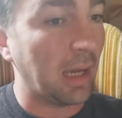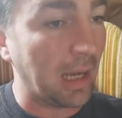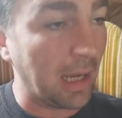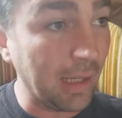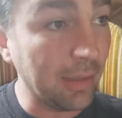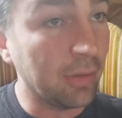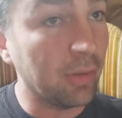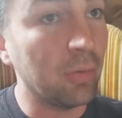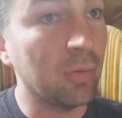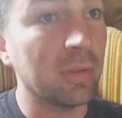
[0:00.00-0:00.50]

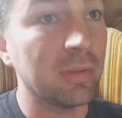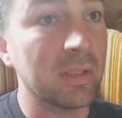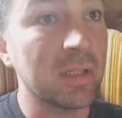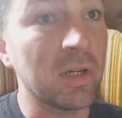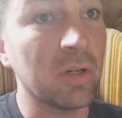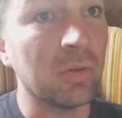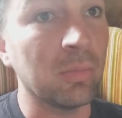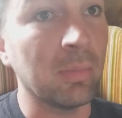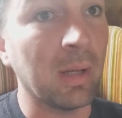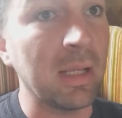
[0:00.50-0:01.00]
I do
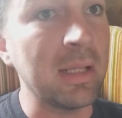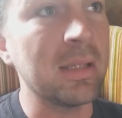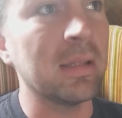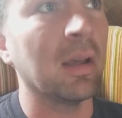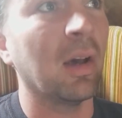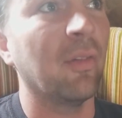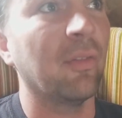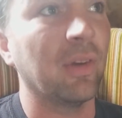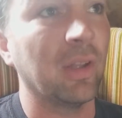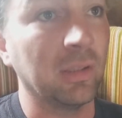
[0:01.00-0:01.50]
consider
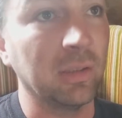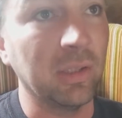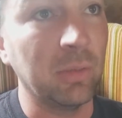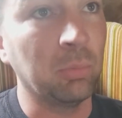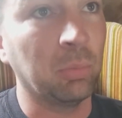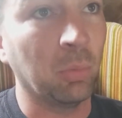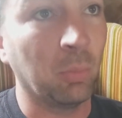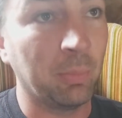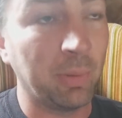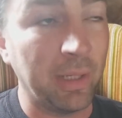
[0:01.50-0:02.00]
myself a
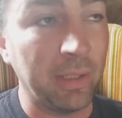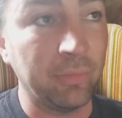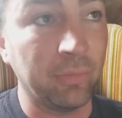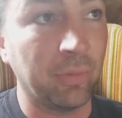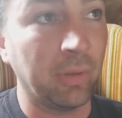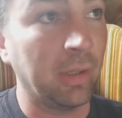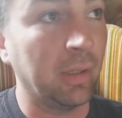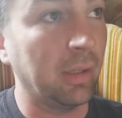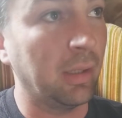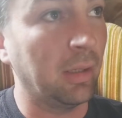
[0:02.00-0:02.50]
liberal
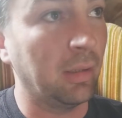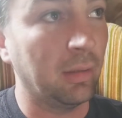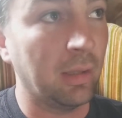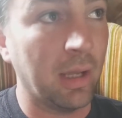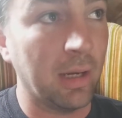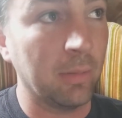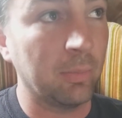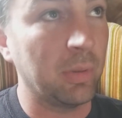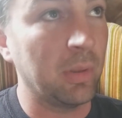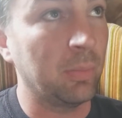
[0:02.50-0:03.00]
patriot, and a
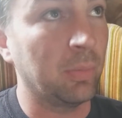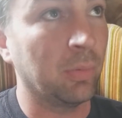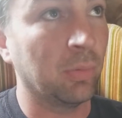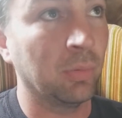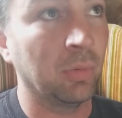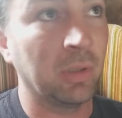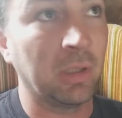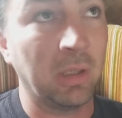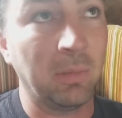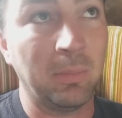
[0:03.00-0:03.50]
lot of people will
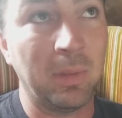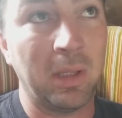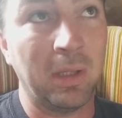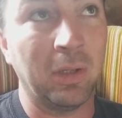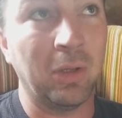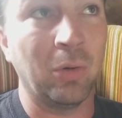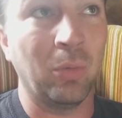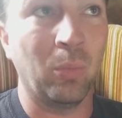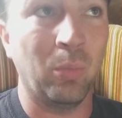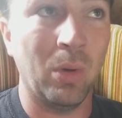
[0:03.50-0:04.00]
look at me and
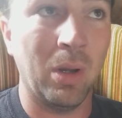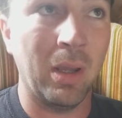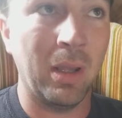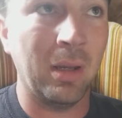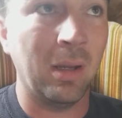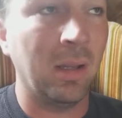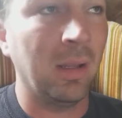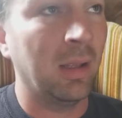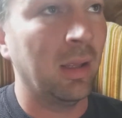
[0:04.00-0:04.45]
go, what?